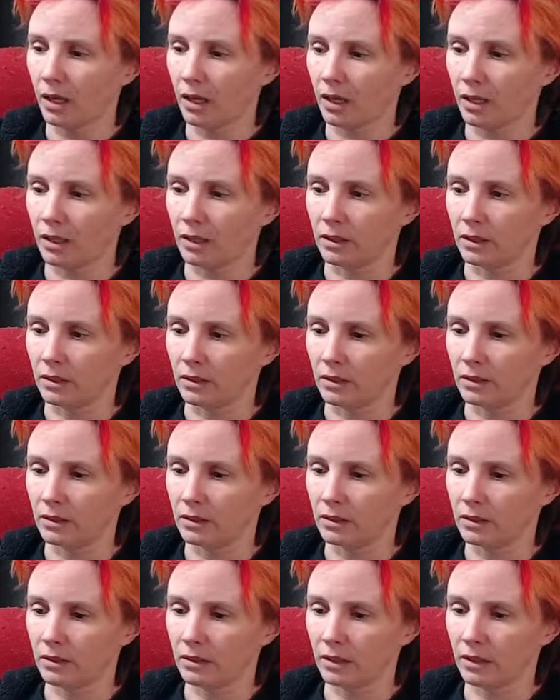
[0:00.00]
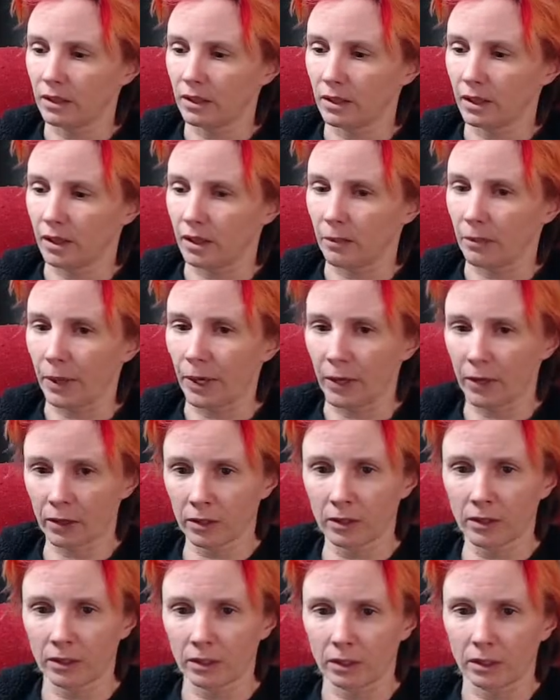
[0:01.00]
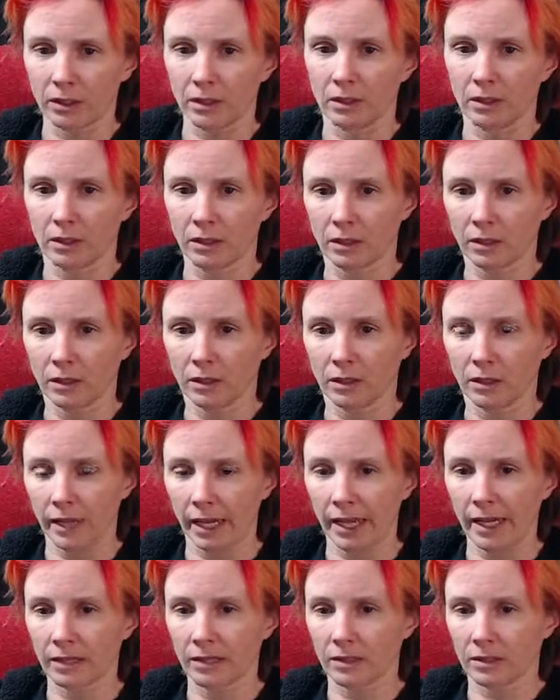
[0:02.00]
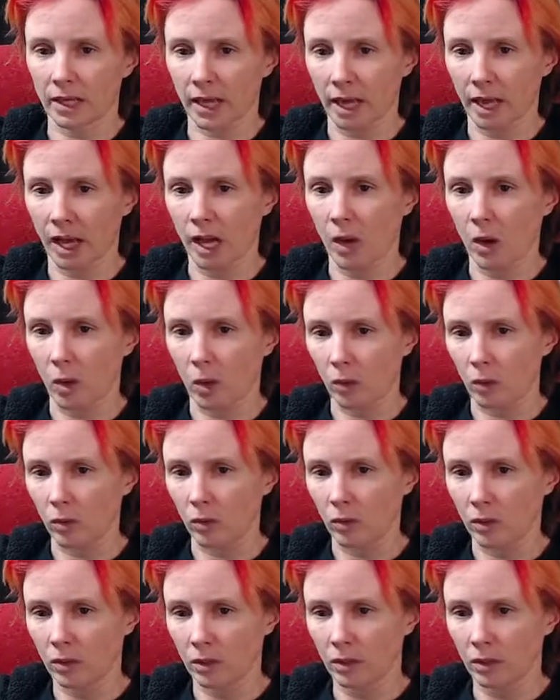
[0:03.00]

And apparently, that is how.